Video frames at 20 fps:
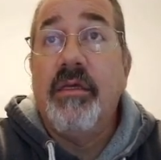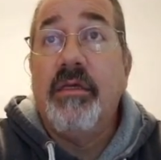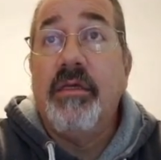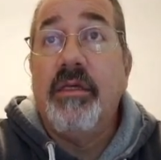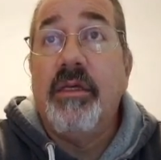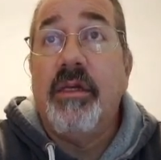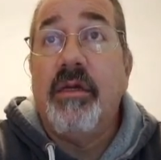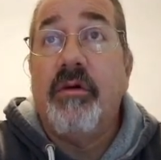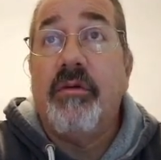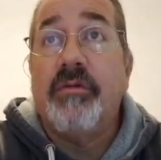
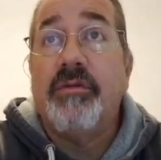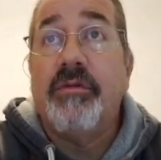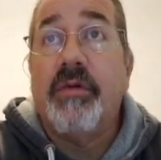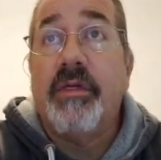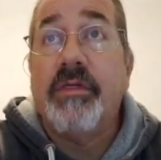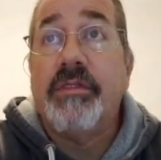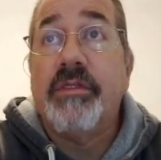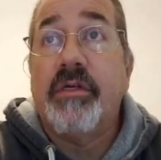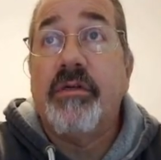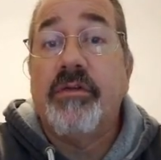so
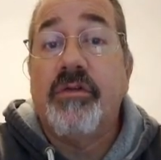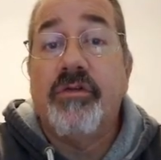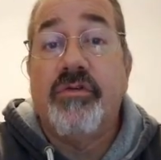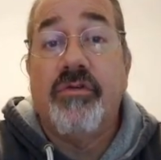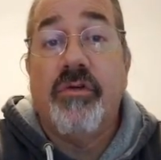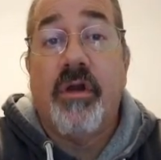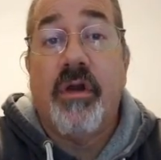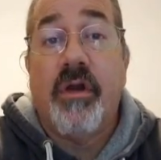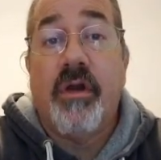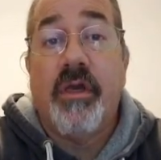I'll start the
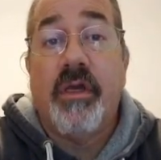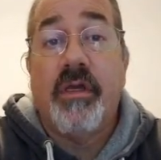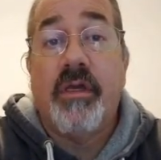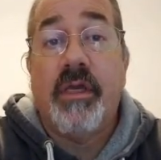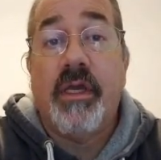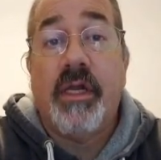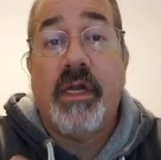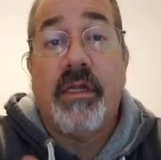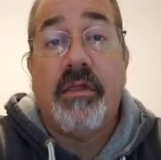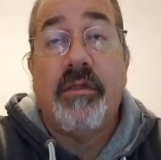drawing
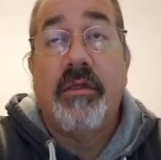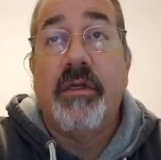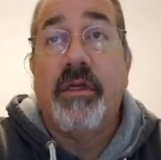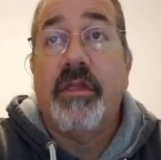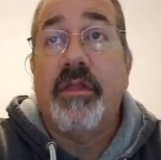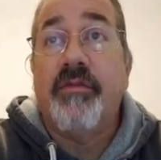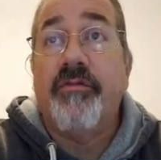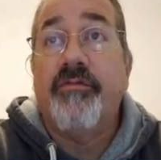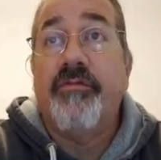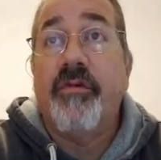and I'll look
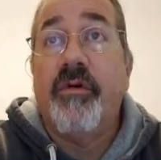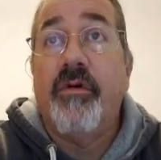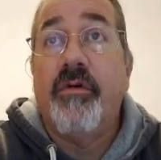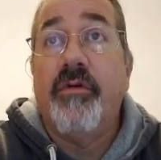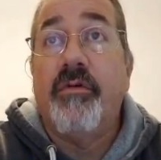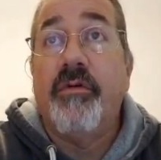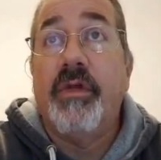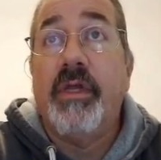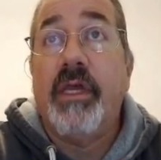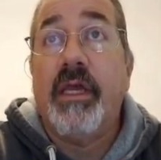at the
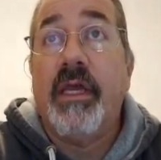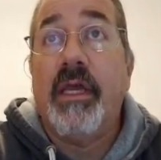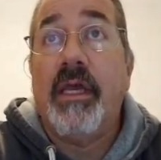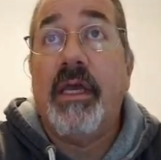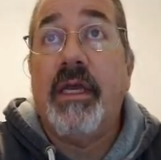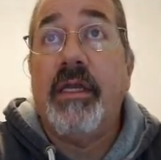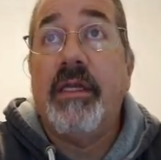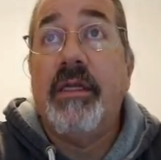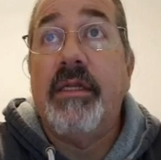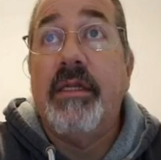phone
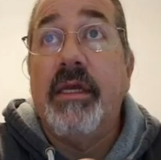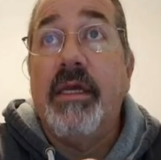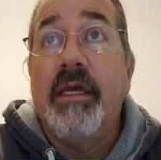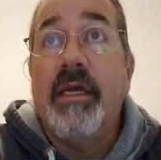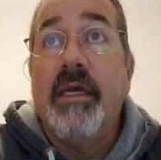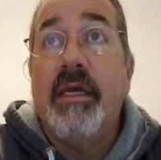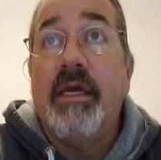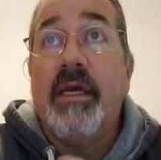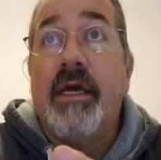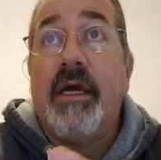and
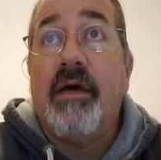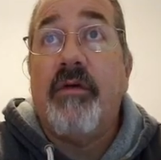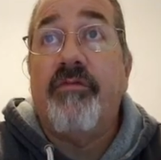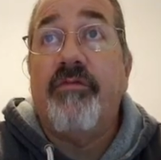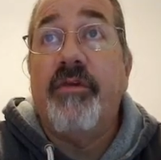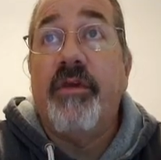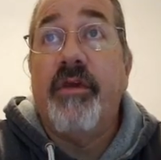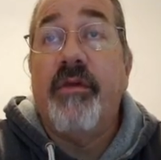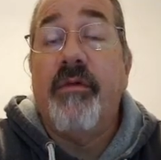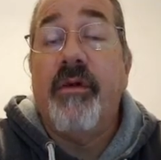I'll
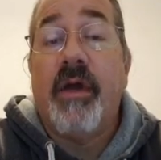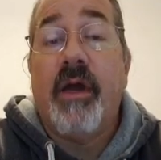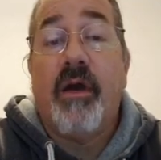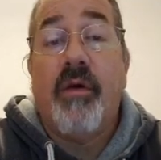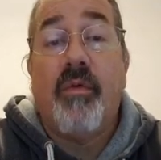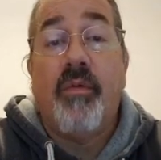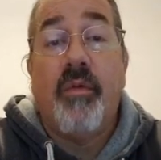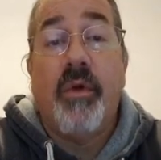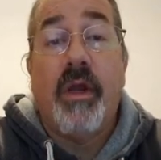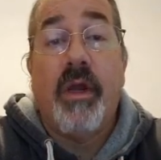figure
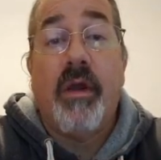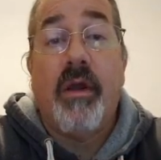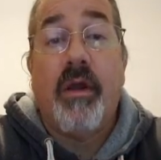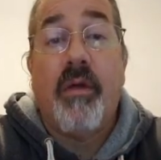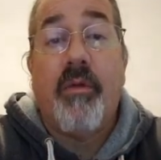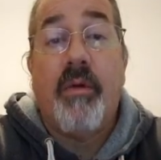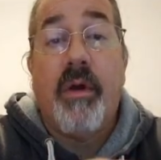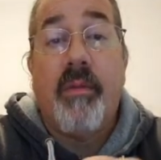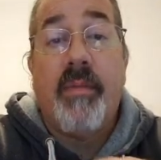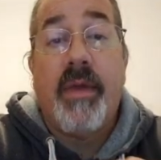out where I
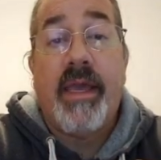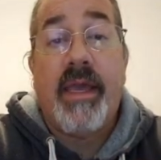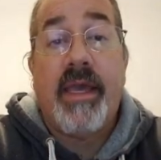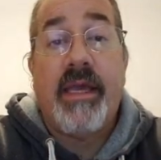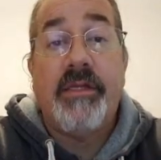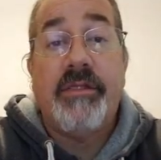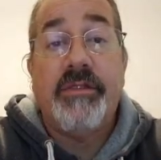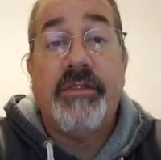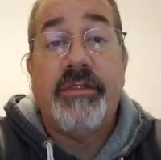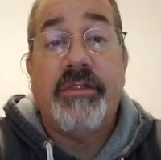want my
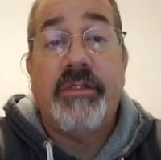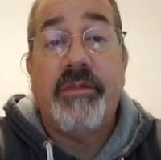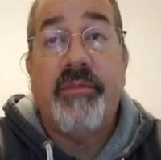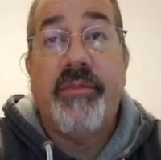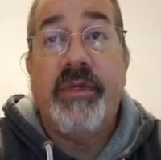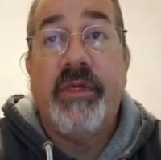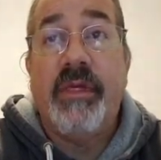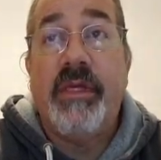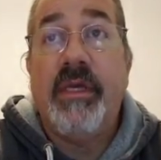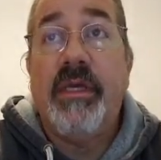edges to
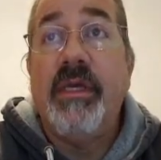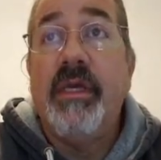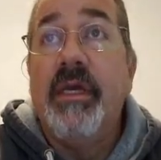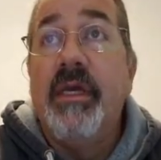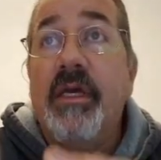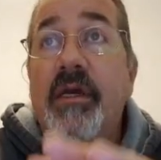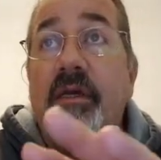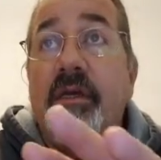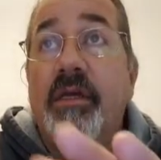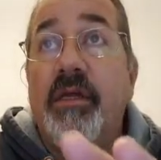be,
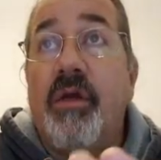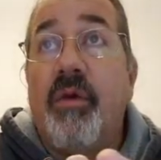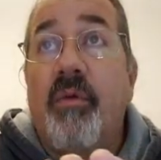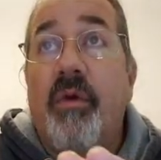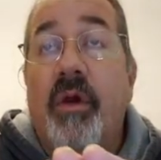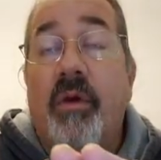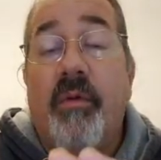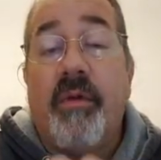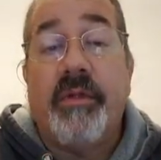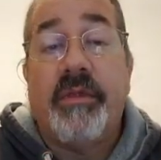
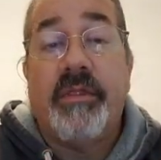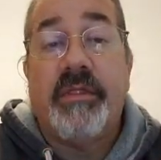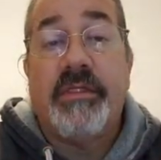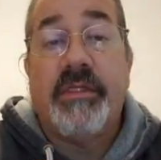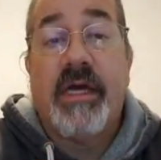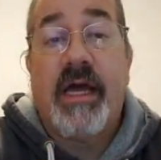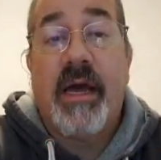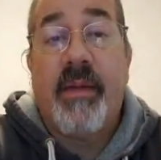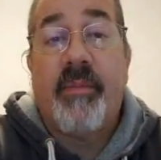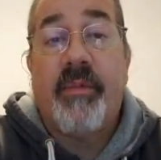where I want the
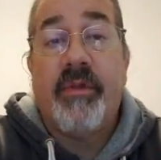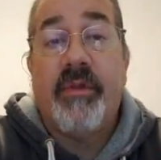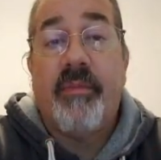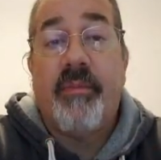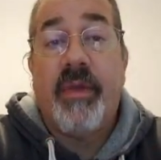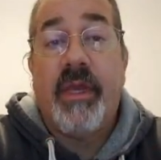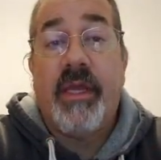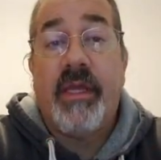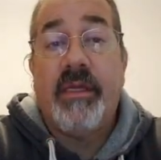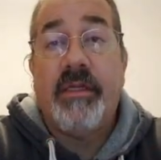top of the
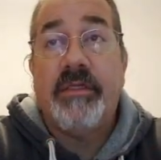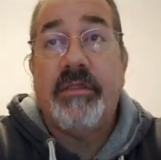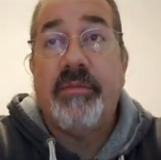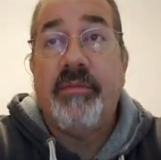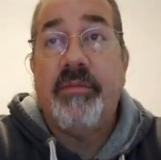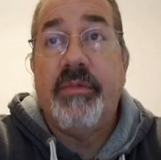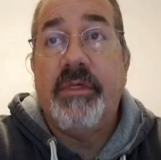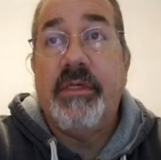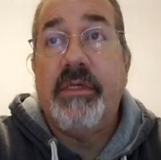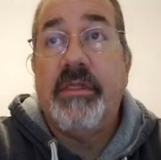painting to
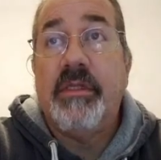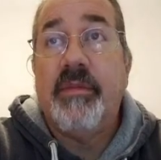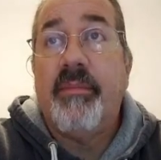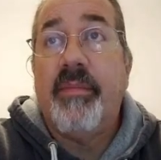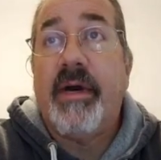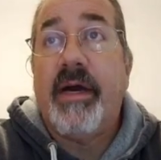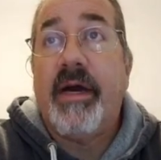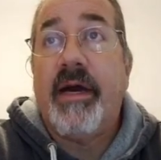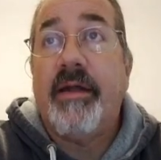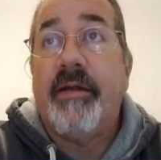be and the
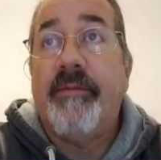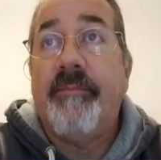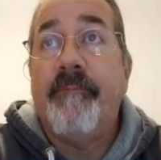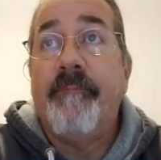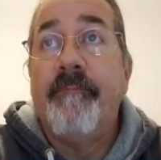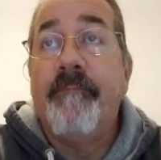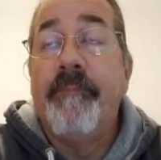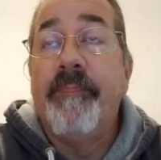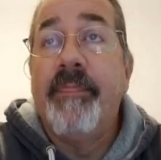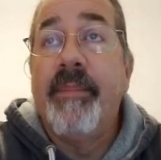bottom.
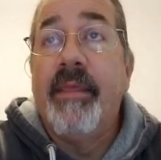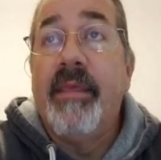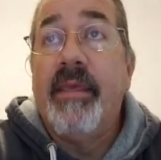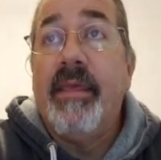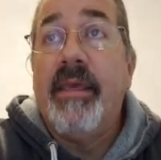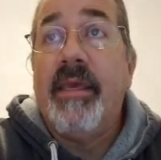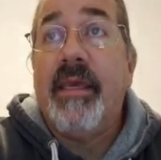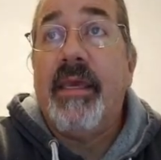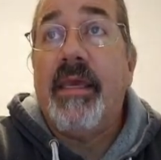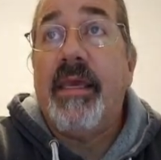
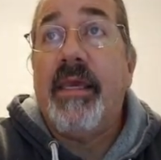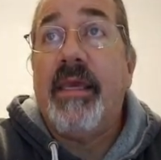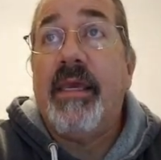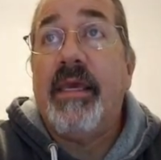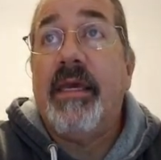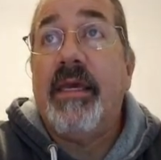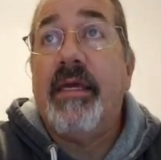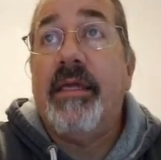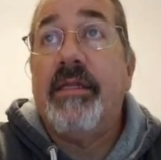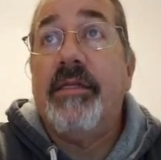
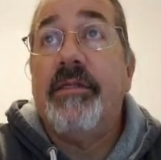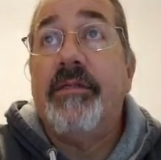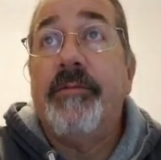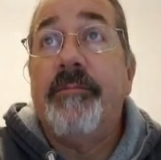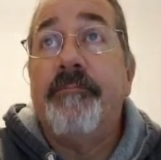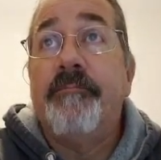And